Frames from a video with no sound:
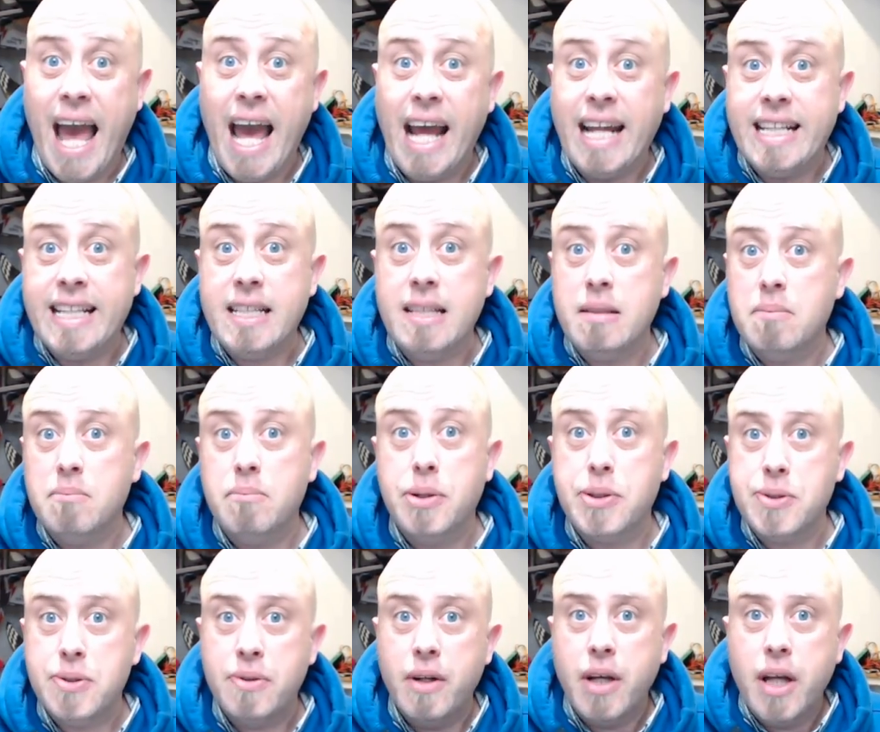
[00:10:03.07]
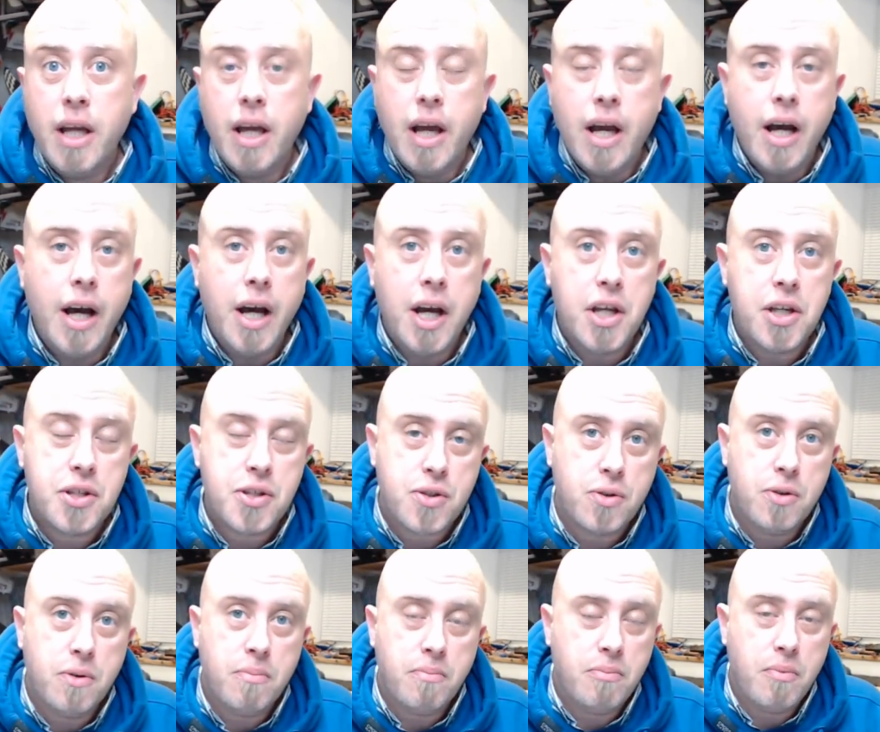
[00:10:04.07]
any model. In
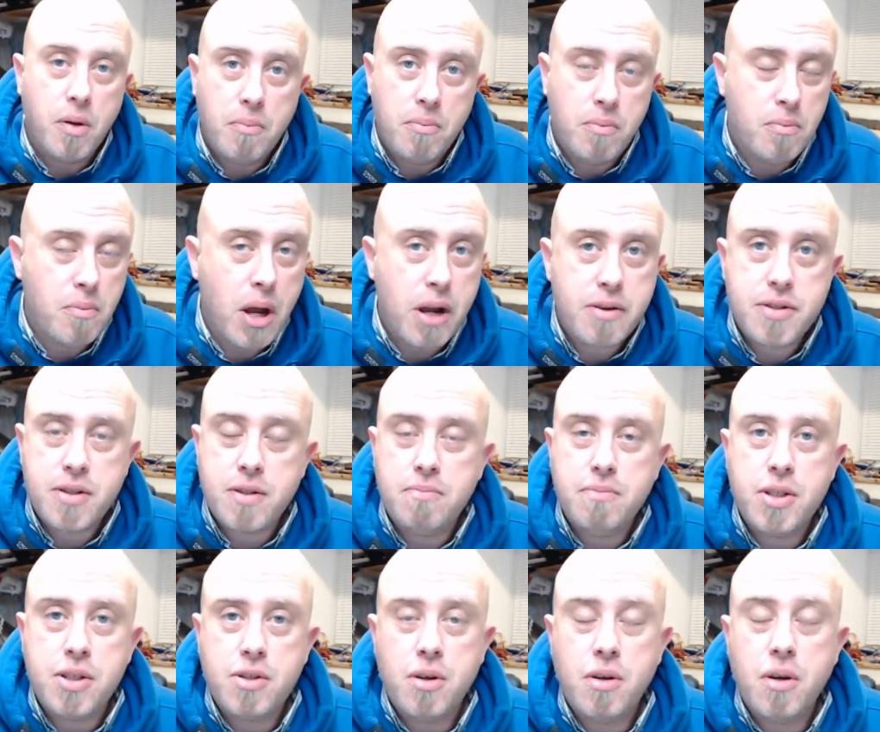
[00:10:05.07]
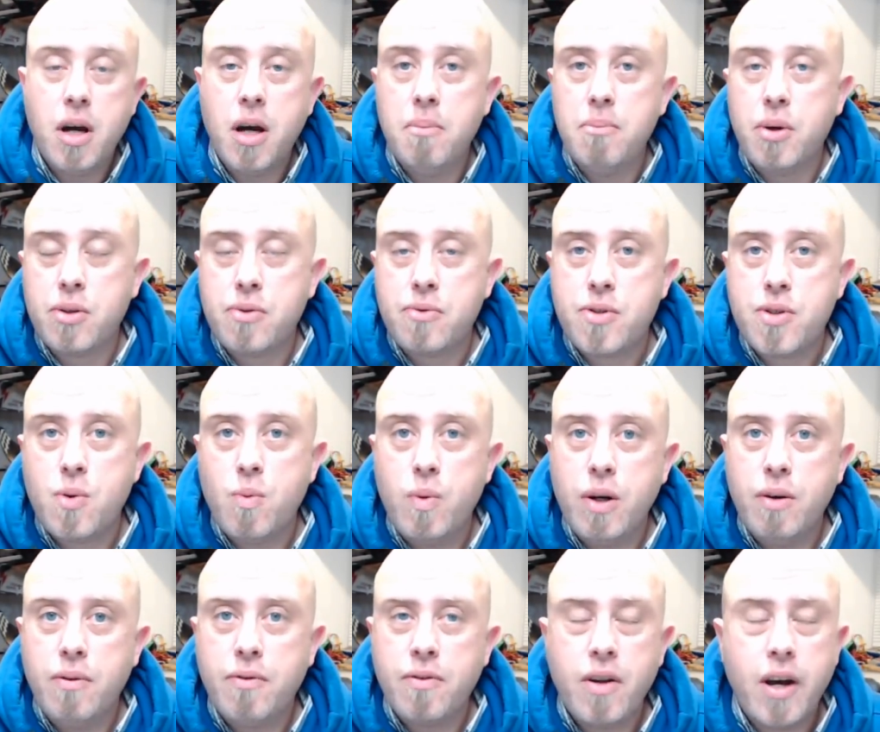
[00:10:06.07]
short, most models
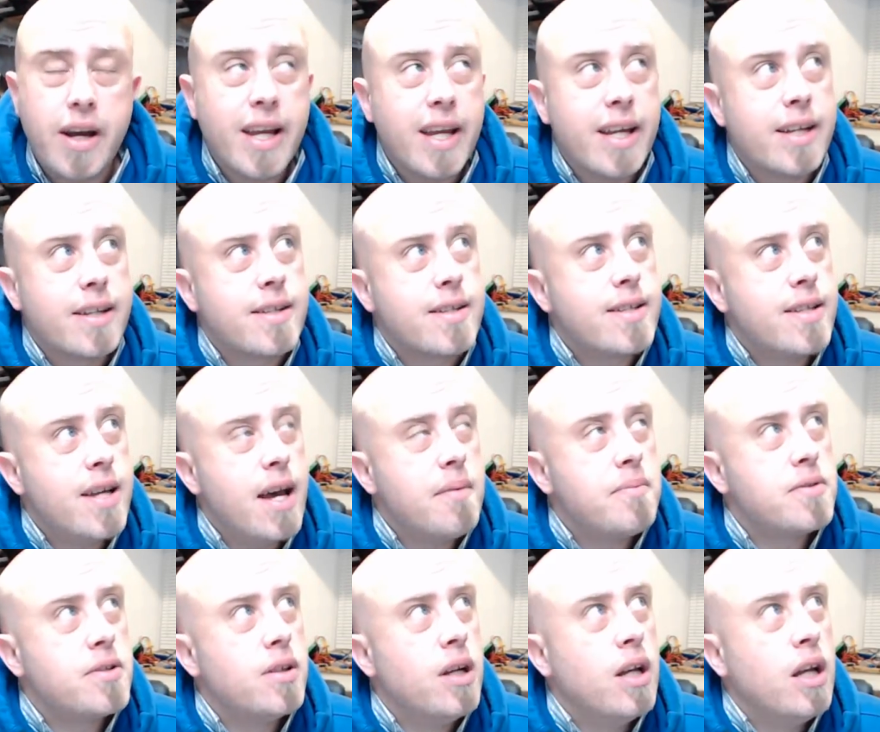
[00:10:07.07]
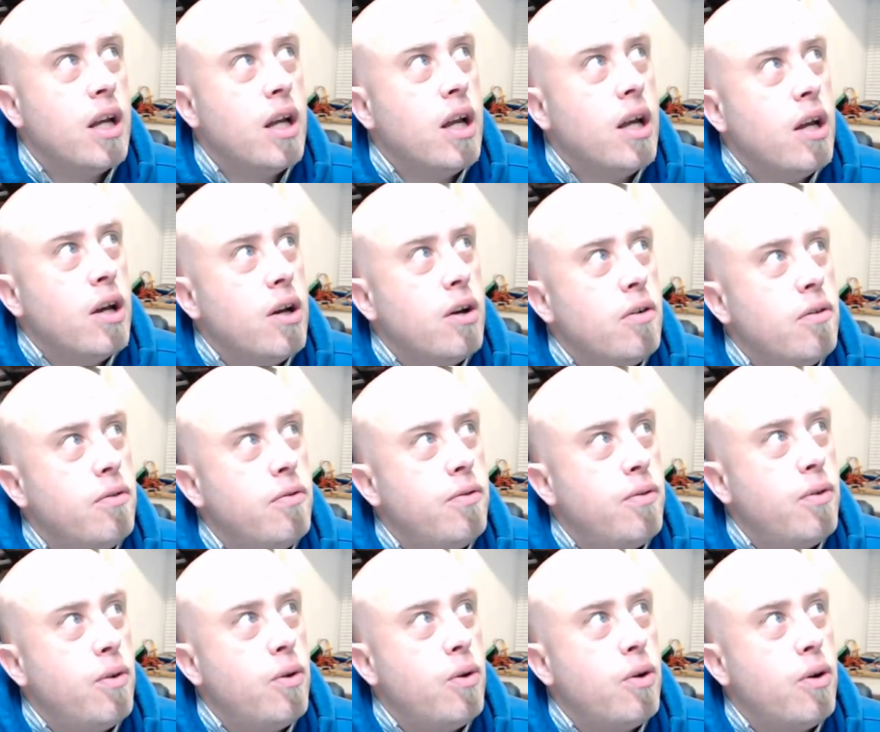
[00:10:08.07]
will fly, except
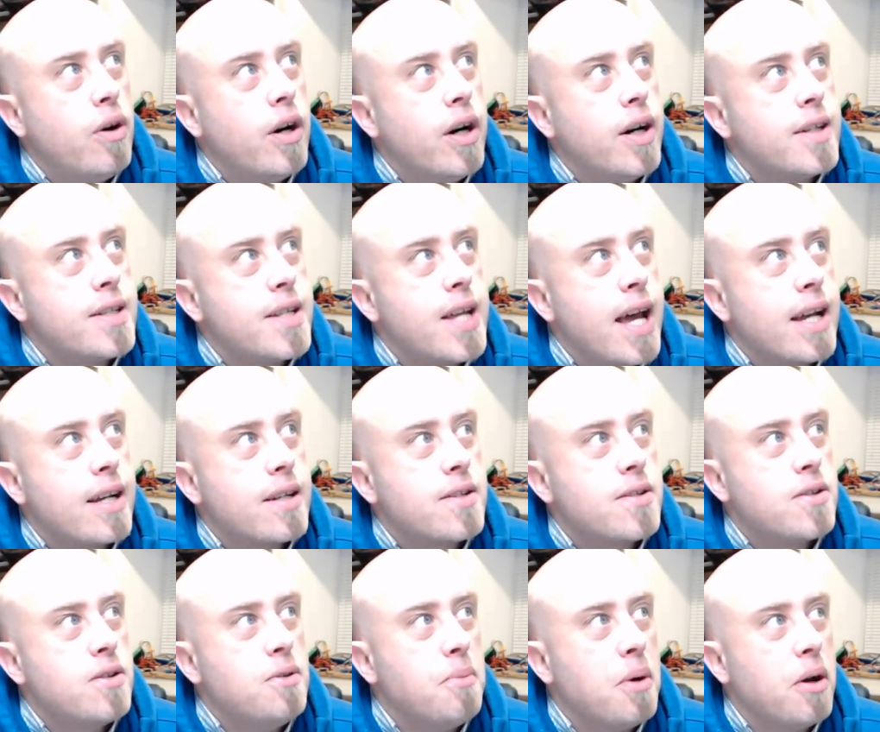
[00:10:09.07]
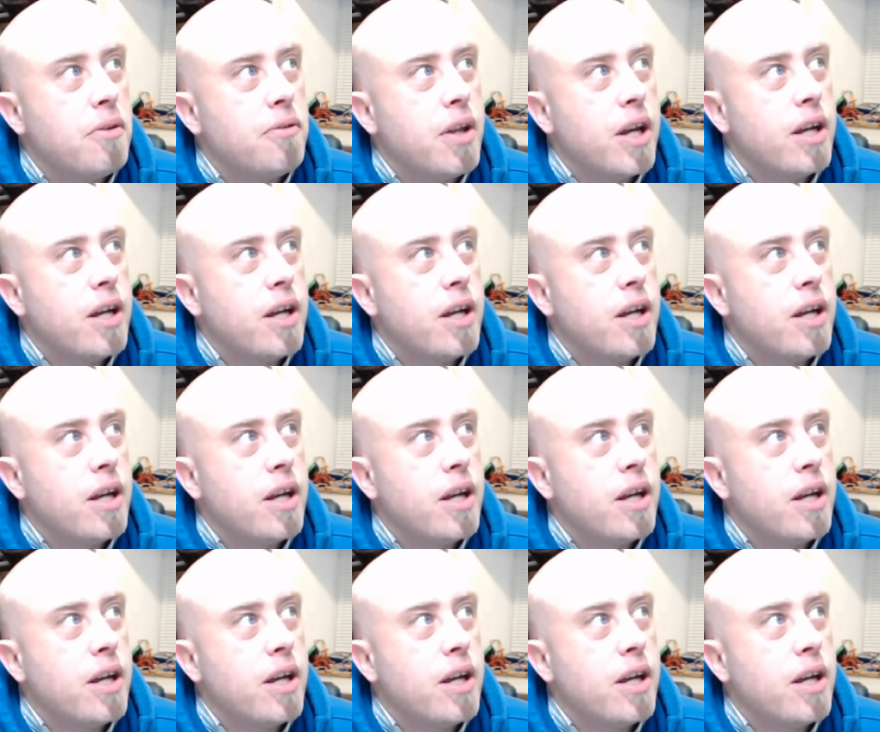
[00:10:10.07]
for a Tech Sumo.